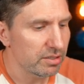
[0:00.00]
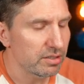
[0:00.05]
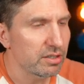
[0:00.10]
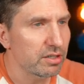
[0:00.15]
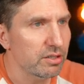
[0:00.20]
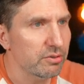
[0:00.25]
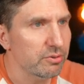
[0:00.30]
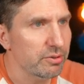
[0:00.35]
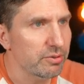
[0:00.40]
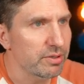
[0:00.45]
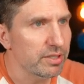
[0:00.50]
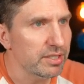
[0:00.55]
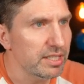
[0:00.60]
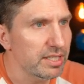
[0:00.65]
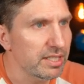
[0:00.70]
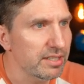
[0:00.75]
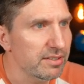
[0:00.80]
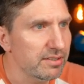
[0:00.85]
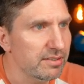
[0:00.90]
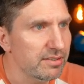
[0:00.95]
all we really
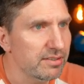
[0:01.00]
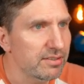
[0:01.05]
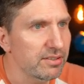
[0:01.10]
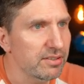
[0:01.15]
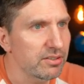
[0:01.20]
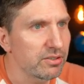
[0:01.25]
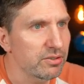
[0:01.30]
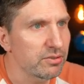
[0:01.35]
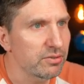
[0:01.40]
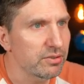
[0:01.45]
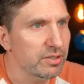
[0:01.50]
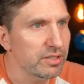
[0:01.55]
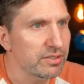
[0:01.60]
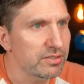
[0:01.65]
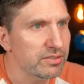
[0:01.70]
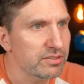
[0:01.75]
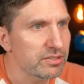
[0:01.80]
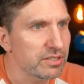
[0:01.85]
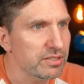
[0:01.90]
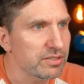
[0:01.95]
need to do
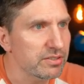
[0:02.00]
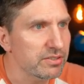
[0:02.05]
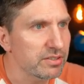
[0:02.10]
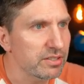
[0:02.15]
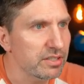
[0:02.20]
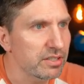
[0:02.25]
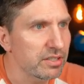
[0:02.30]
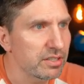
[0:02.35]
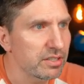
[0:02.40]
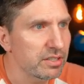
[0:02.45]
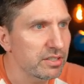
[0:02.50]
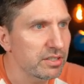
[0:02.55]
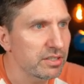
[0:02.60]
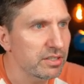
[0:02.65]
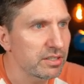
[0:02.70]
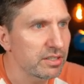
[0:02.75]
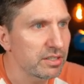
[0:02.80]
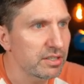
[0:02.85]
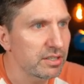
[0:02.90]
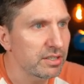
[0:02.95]
is just
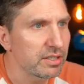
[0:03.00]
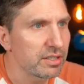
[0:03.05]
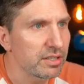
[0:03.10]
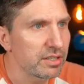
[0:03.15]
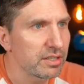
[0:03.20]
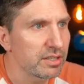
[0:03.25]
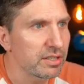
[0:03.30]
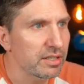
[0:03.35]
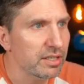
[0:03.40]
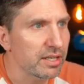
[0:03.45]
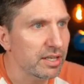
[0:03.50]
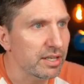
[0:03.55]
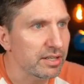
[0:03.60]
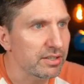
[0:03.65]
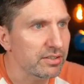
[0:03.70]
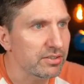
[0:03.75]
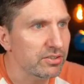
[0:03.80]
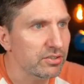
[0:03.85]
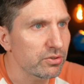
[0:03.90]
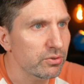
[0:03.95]
kind
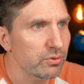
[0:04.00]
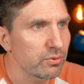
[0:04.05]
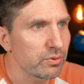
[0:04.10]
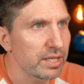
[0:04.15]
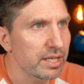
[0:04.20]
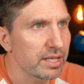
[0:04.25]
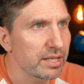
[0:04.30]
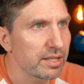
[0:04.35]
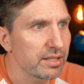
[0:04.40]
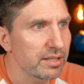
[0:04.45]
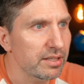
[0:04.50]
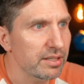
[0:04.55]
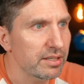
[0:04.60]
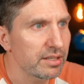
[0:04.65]
of tweak